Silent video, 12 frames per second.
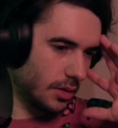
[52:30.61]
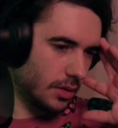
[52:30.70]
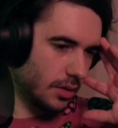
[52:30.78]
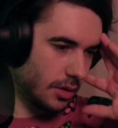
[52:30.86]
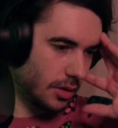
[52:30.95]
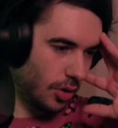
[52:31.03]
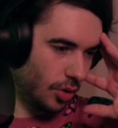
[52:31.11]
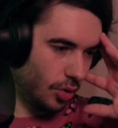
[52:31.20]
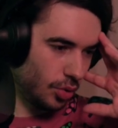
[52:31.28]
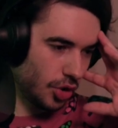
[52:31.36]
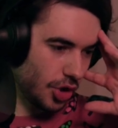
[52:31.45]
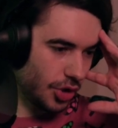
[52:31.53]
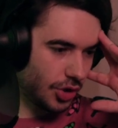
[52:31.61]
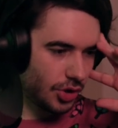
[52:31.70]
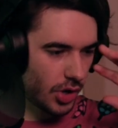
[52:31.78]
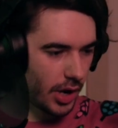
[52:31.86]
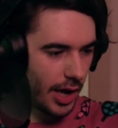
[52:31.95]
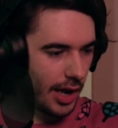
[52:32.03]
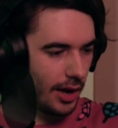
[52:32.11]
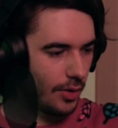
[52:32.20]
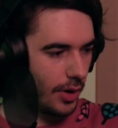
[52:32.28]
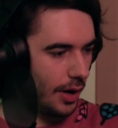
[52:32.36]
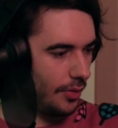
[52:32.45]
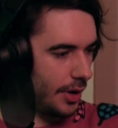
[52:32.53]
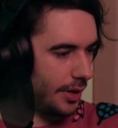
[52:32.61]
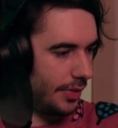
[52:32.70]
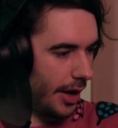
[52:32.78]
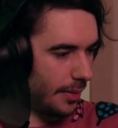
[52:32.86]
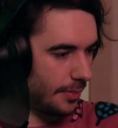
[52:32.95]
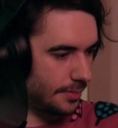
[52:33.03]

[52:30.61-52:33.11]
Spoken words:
Holy shit, I don't want to read that.